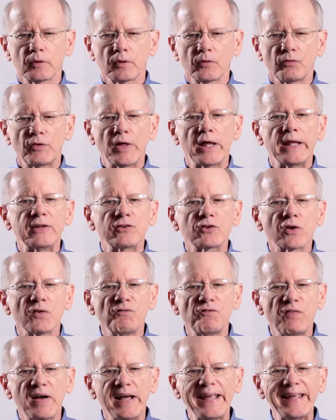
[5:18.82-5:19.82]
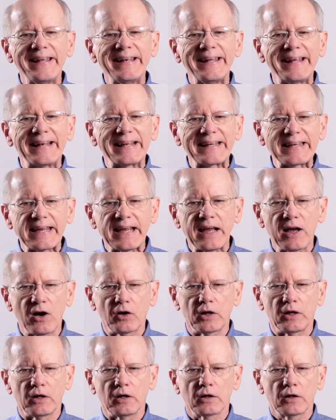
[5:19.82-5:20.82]
that is conveyed in
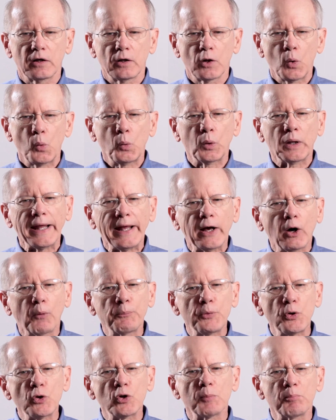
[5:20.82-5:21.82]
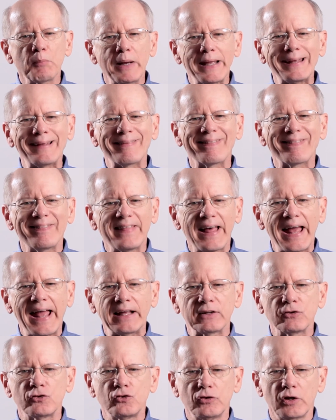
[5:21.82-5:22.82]
accounting will help you to make
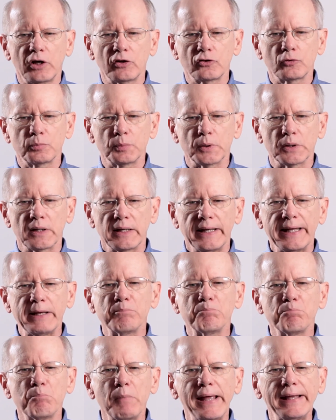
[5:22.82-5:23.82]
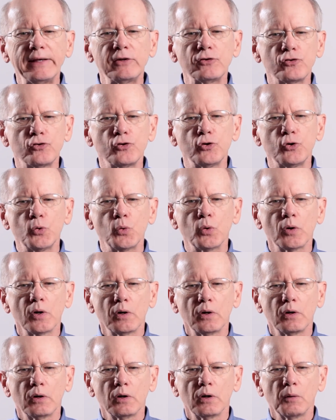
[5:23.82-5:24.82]
that judgment. It makes you
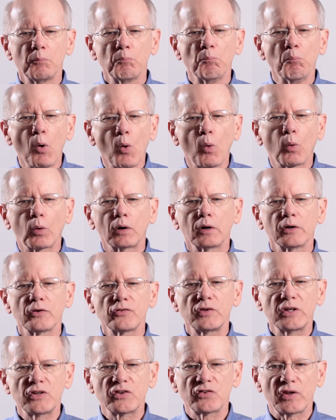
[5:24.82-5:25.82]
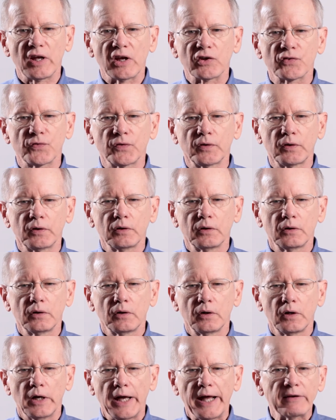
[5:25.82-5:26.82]
more successful.
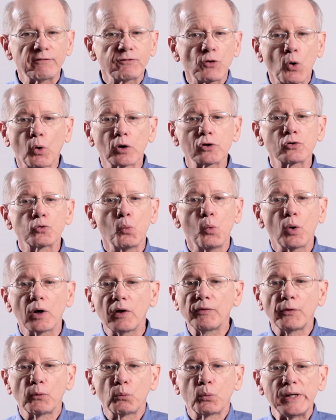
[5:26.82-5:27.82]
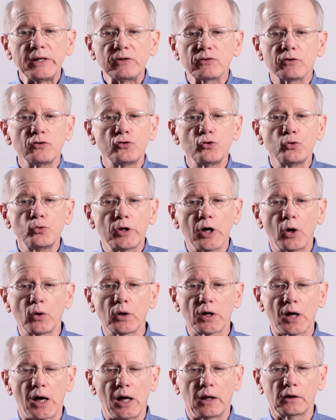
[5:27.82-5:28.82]
And of course, one of the reasons you go to
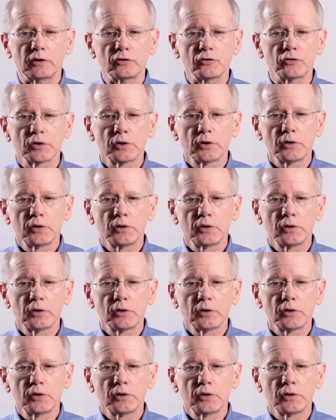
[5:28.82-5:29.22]
college,